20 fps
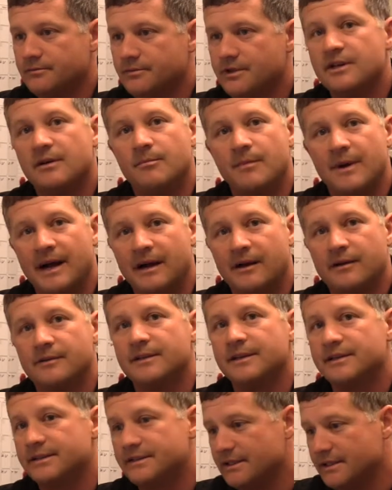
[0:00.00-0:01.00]
the
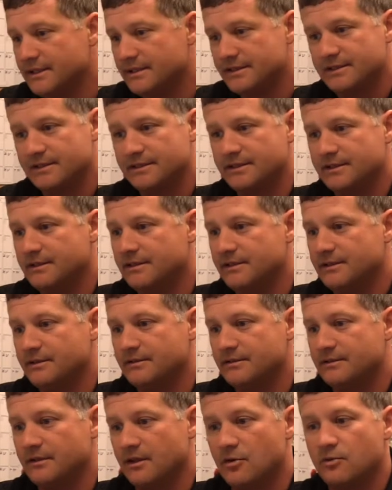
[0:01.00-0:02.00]
amount, the intensity,
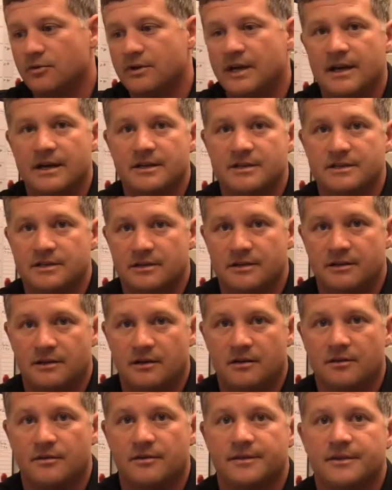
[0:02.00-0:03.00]
and location, and
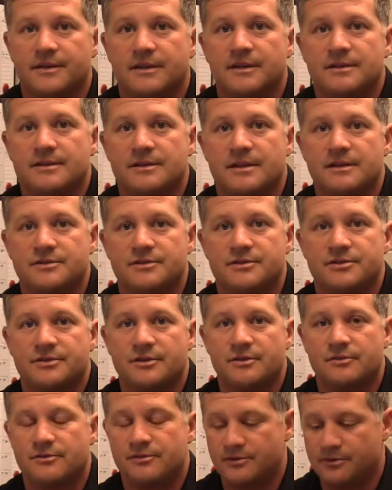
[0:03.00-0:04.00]
all the things I just
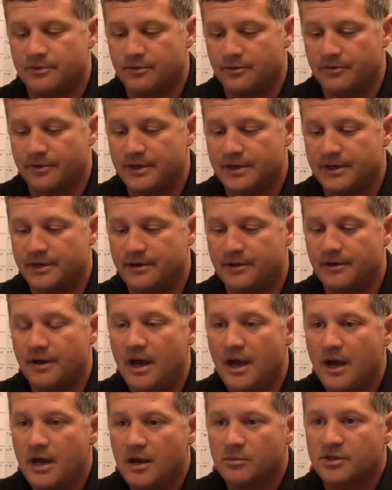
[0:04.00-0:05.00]
showed you on there.
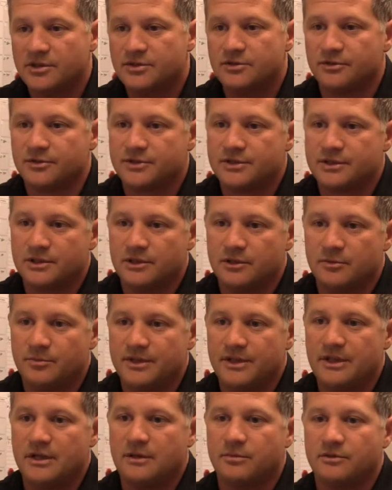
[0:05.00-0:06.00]
But you'll still
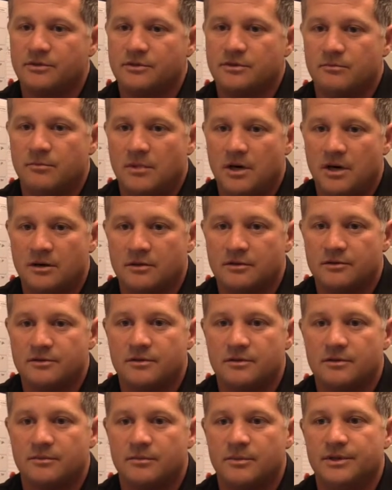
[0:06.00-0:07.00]
be able to
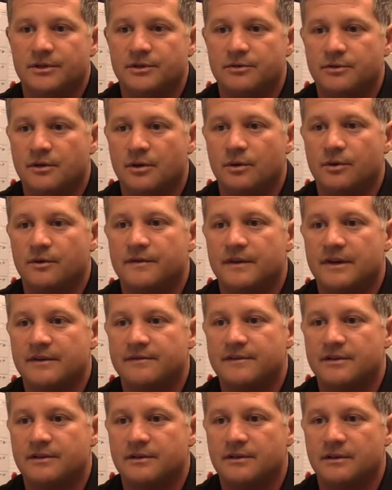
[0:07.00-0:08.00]
monitor them, and you know if
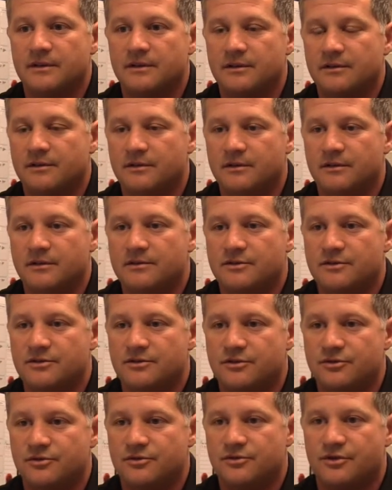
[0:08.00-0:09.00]
they've took.
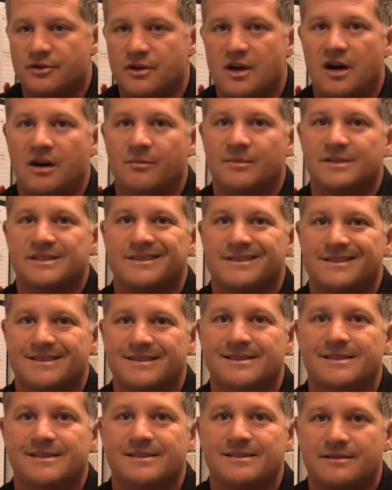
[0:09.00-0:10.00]
Just use your common
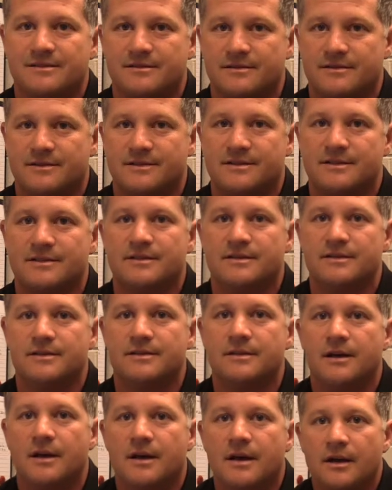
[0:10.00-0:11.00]
sense to see